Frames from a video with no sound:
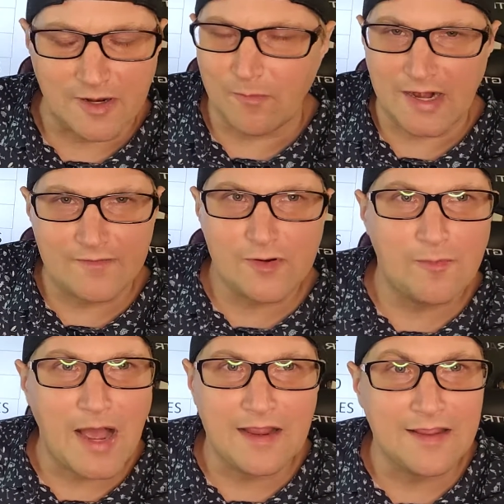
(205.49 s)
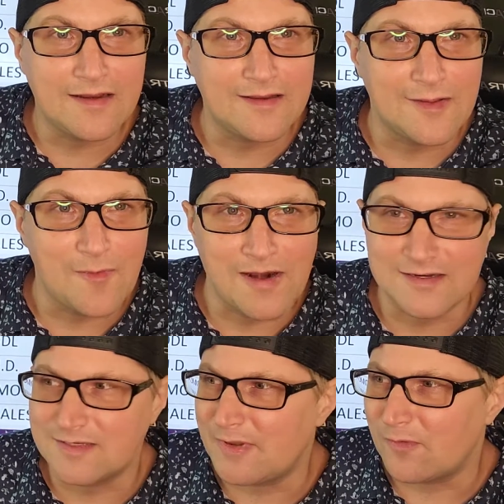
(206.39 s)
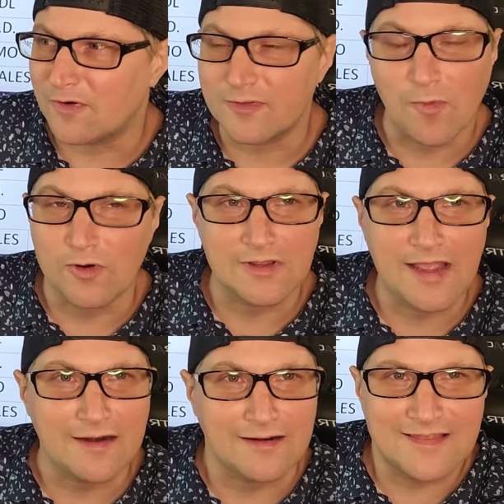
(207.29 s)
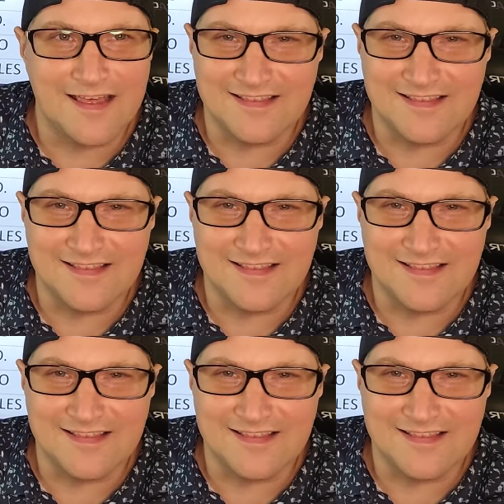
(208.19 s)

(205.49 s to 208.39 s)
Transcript: whenever you buy in, you want it to be worth more later.